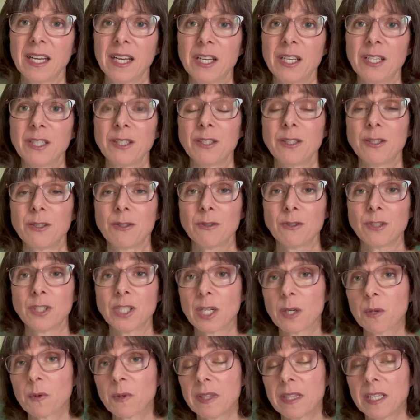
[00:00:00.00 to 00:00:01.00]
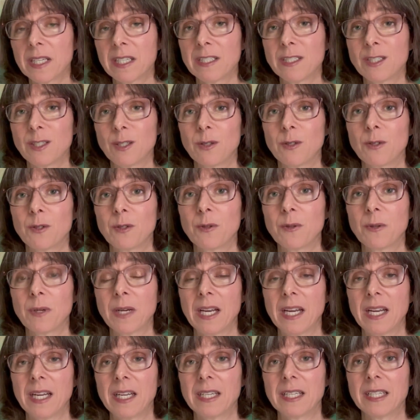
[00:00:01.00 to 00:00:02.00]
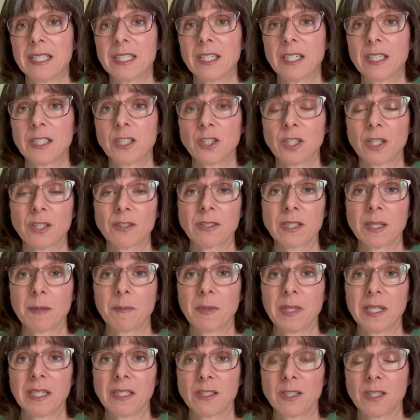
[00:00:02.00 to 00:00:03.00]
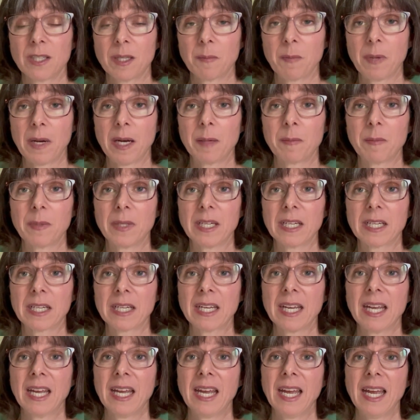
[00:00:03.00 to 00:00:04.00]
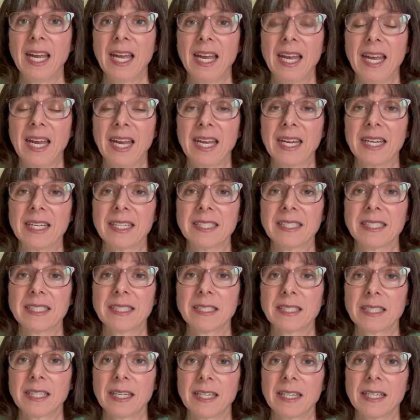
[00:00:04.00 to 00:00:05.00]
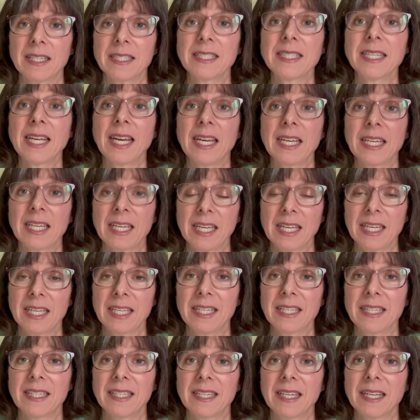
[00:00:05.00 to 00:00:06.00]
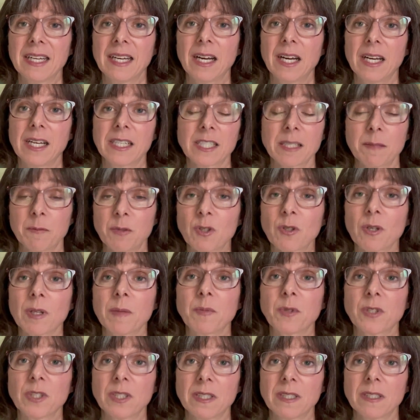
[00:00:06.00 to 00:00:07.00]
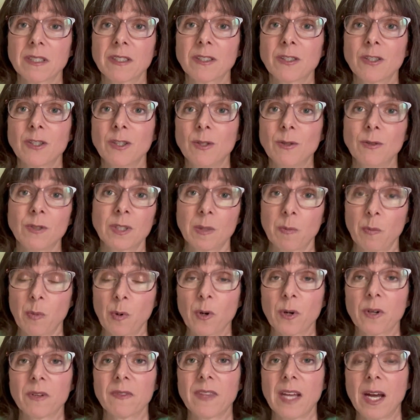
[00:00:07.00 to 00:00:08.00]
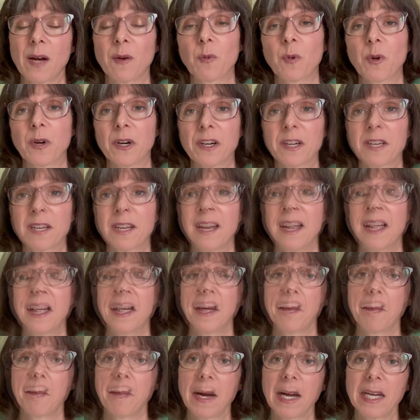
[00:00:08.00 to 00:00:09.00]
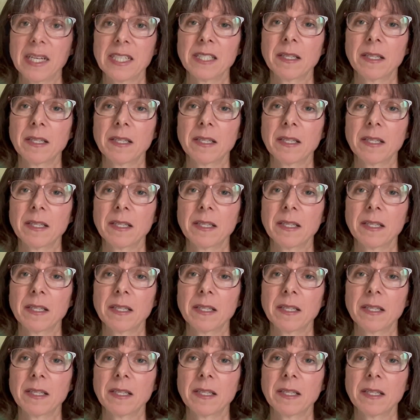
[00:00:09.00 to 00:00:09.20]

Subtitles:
to share what they do and share something to the public, and take in subscriptions to support that work. My